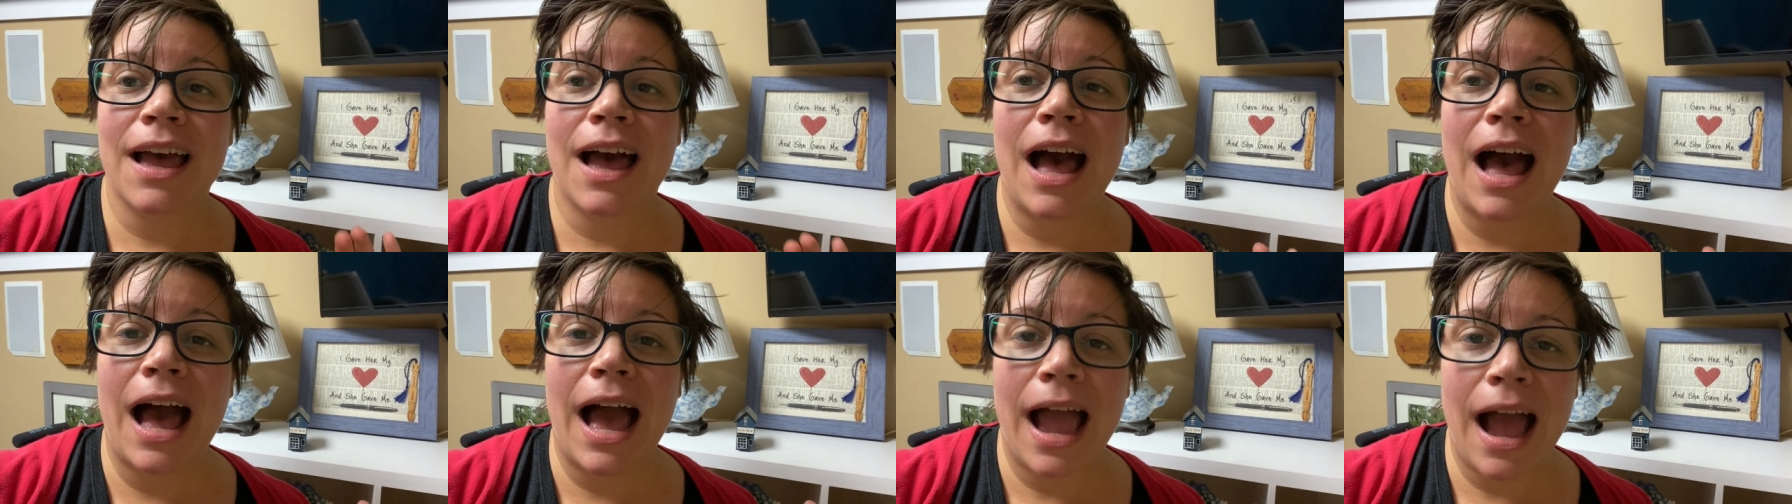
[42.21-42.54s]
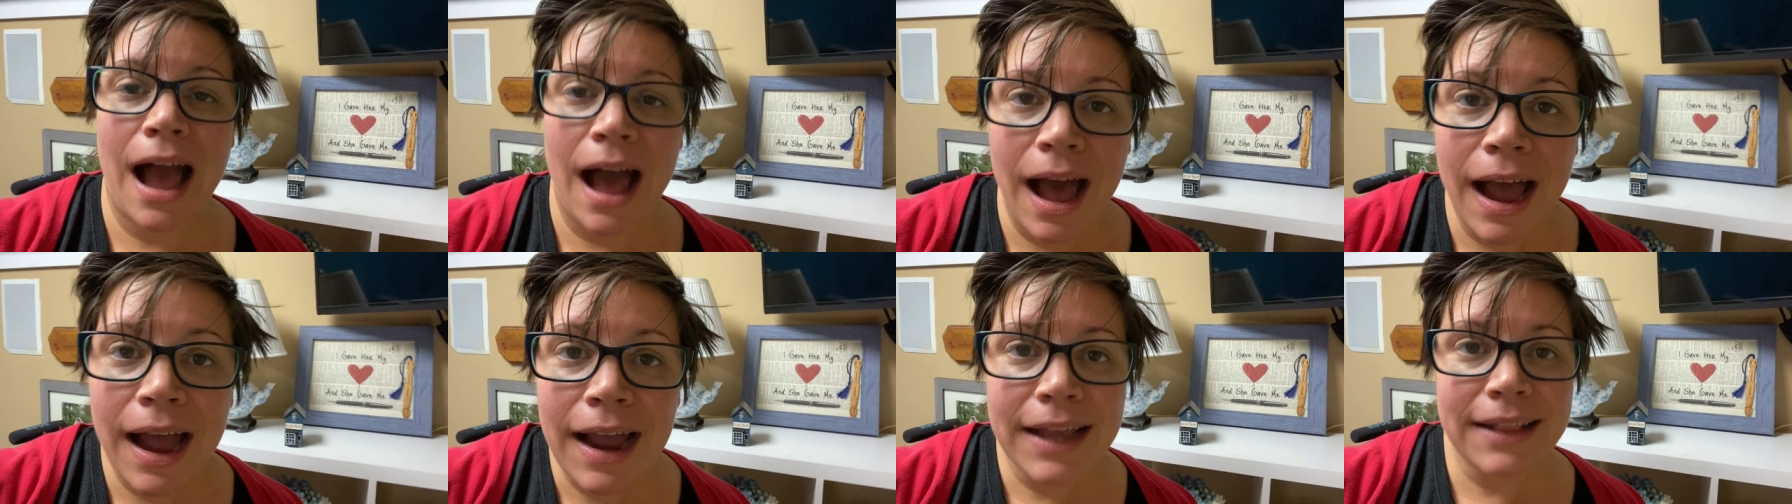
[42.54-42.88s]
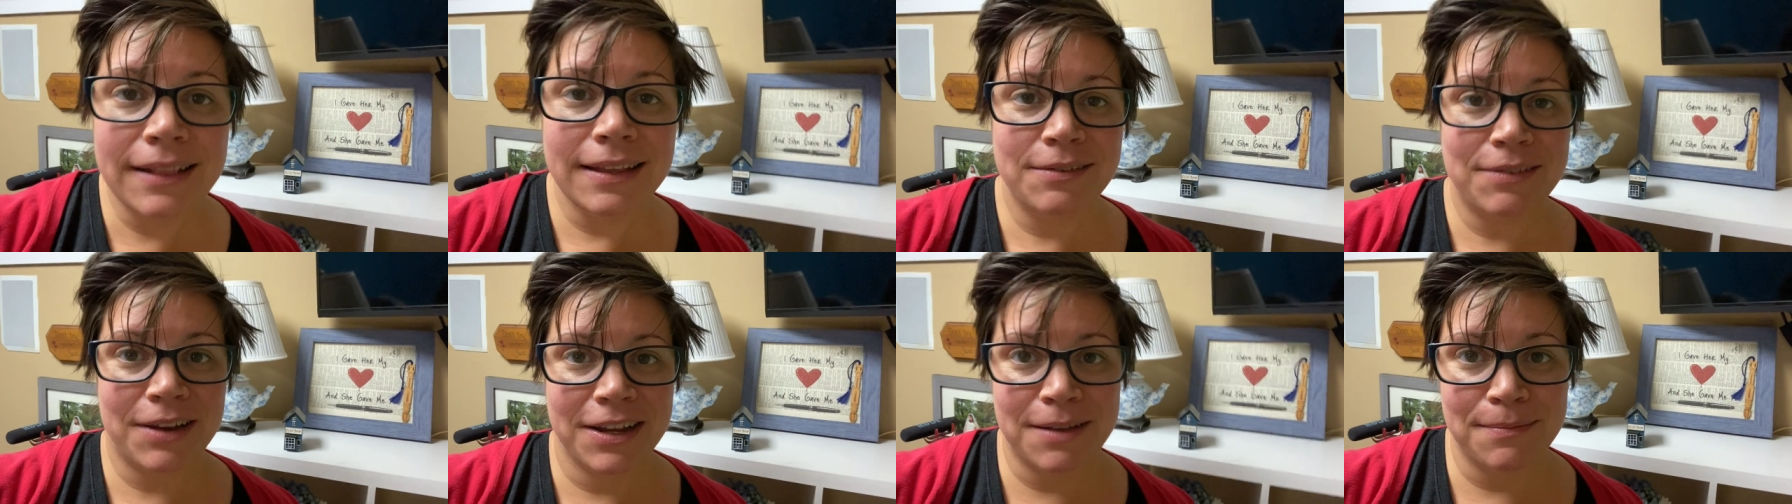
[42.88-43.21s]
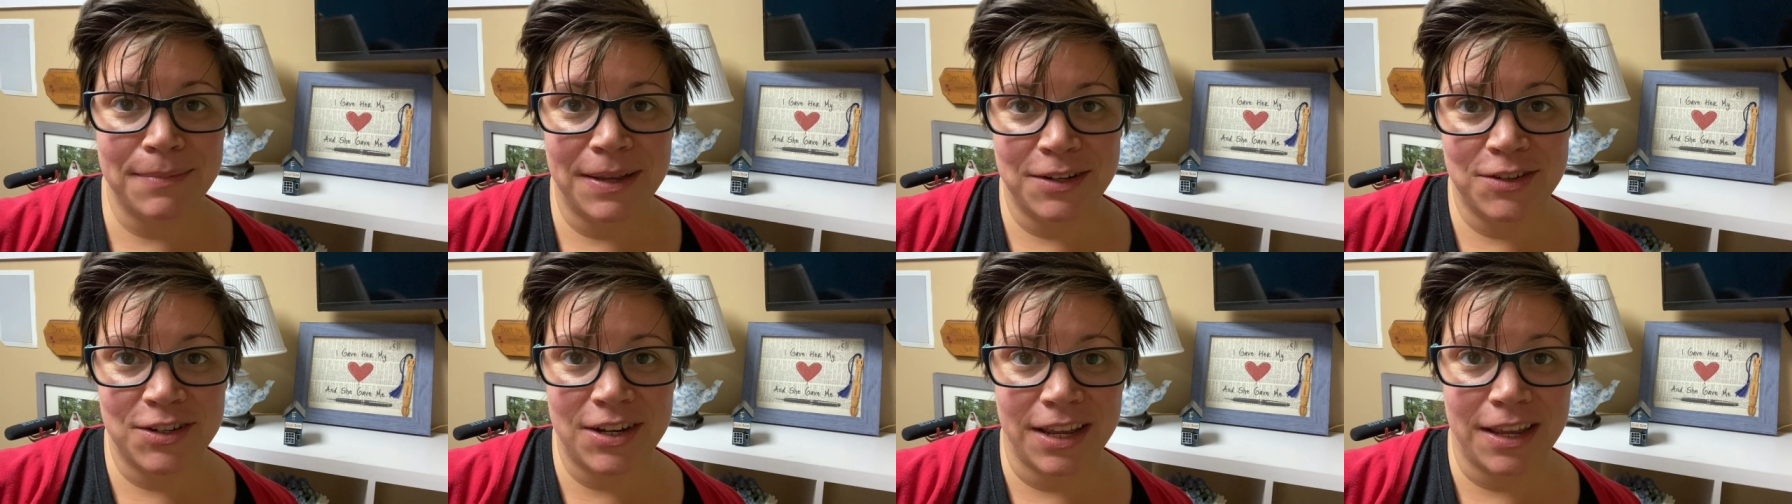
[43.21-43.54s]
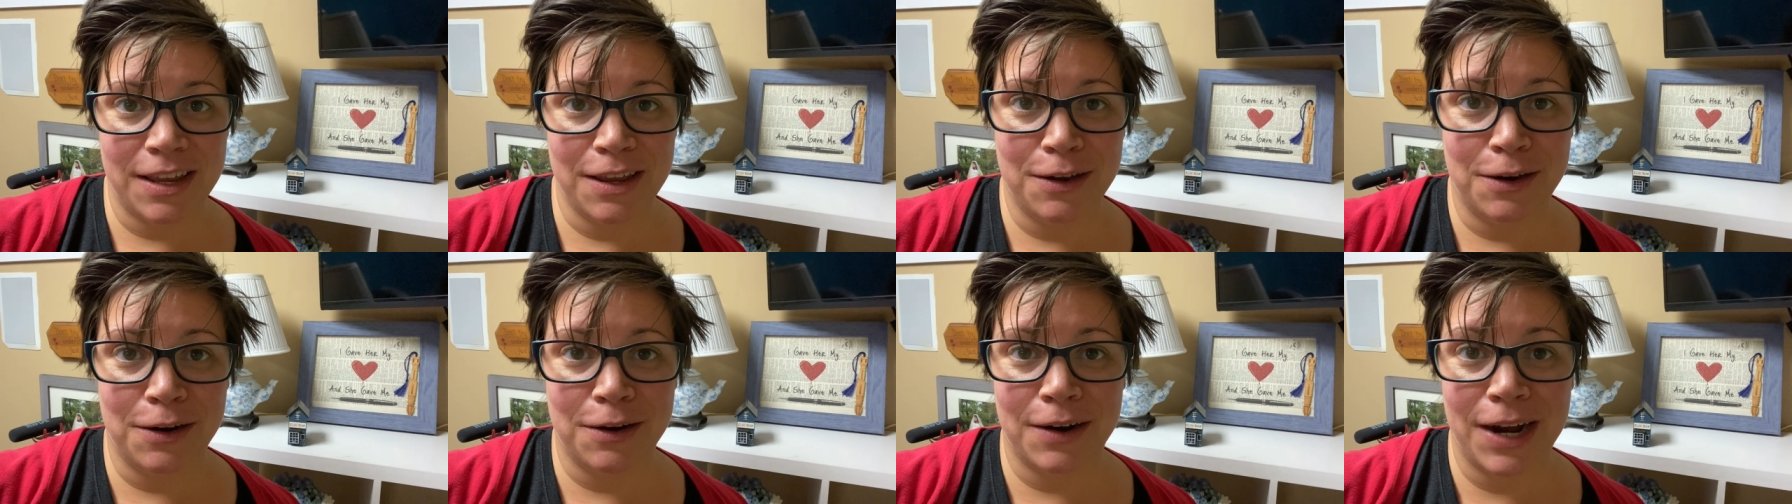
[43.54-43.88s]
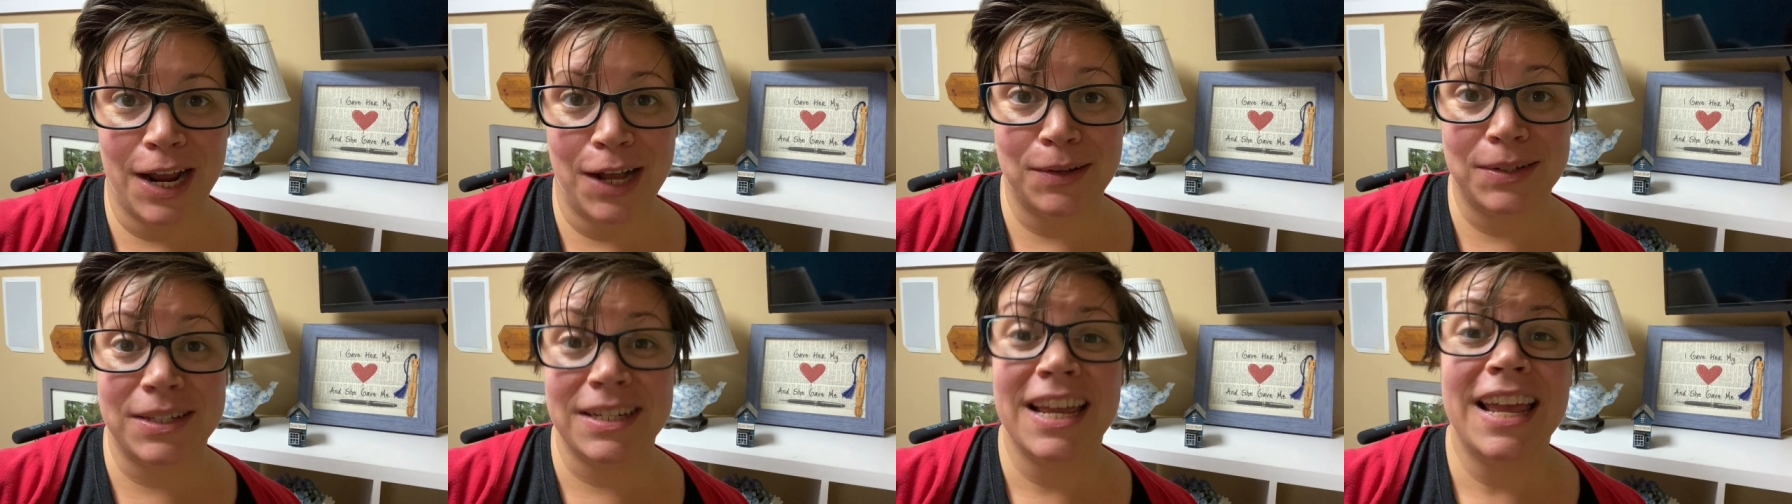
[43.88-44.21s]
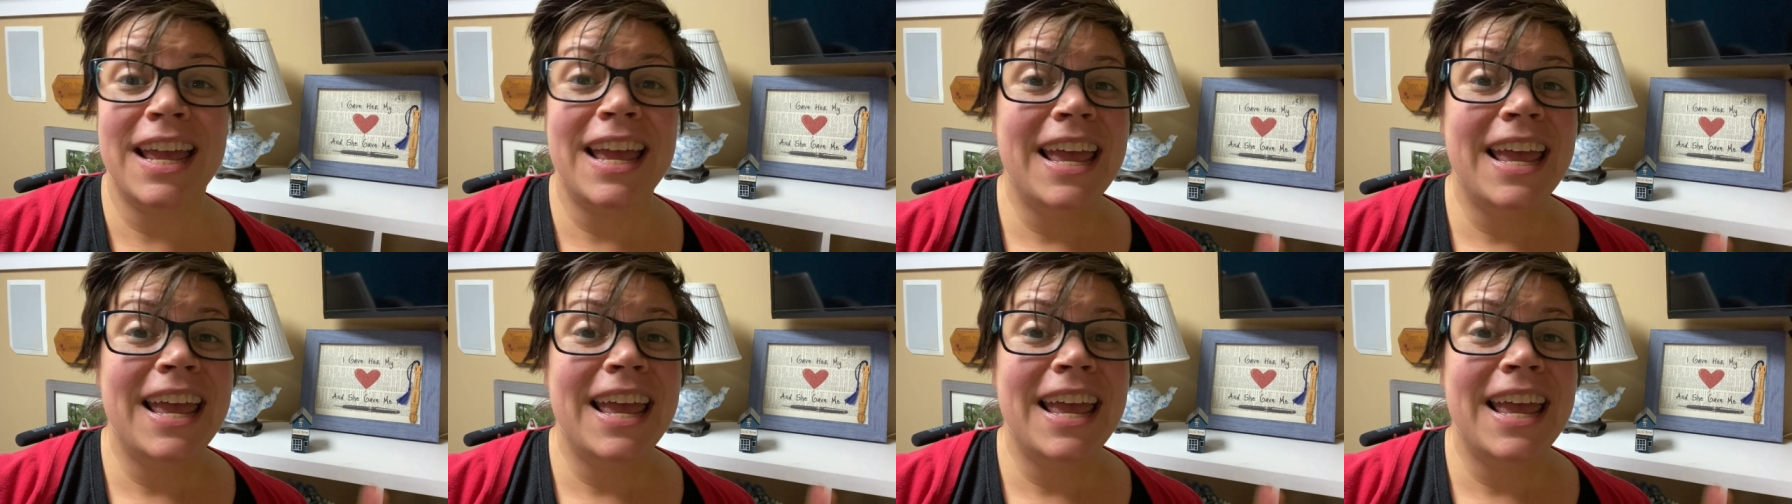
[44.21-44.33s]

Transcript: highly recommend checking her out.